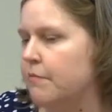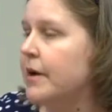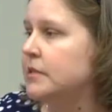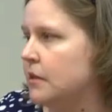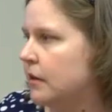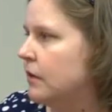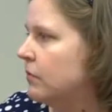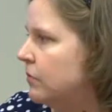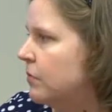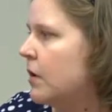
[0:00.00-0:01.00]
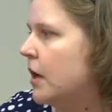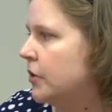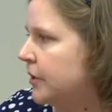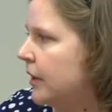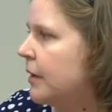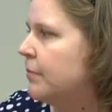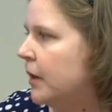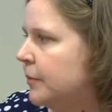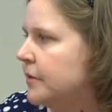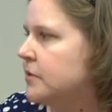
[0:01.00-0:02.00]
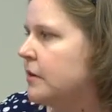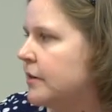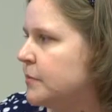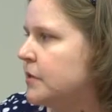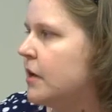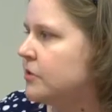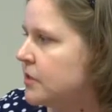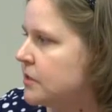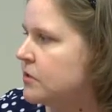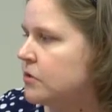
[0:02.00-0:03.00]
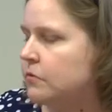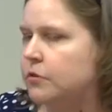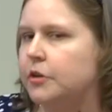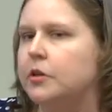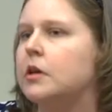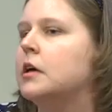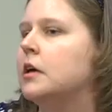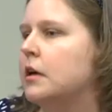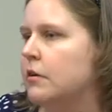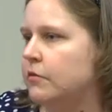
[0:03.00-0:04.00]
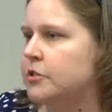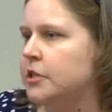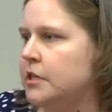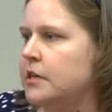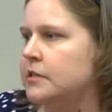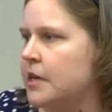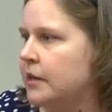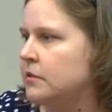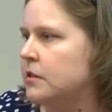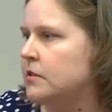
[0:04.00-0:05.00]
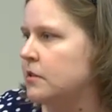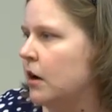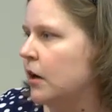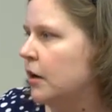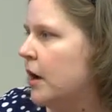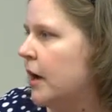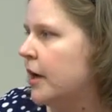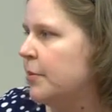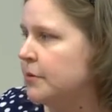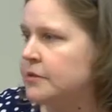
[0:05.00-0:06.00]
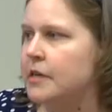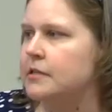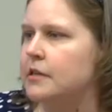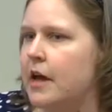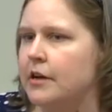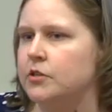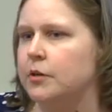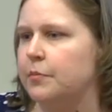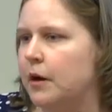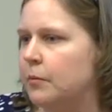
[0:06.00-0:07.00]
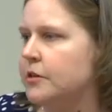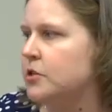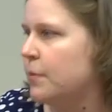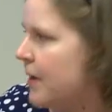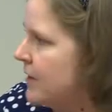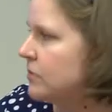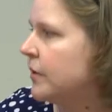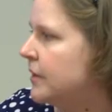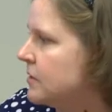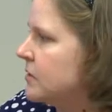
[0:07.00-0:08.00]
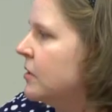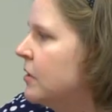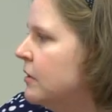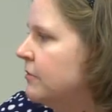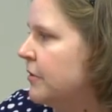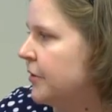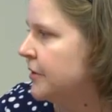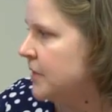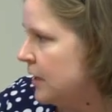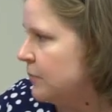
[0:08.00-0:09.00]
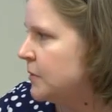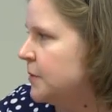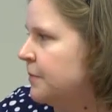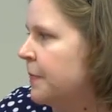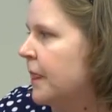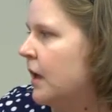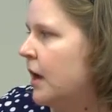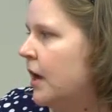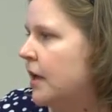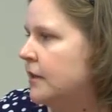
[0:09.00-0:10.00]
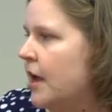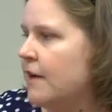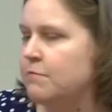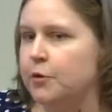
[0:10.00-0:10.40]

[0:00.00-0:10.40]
my study, looking at barbers and cosmetologists and so forth, Virginia and Texas are a couple of states that actually publish the pass rates for their exams. And they have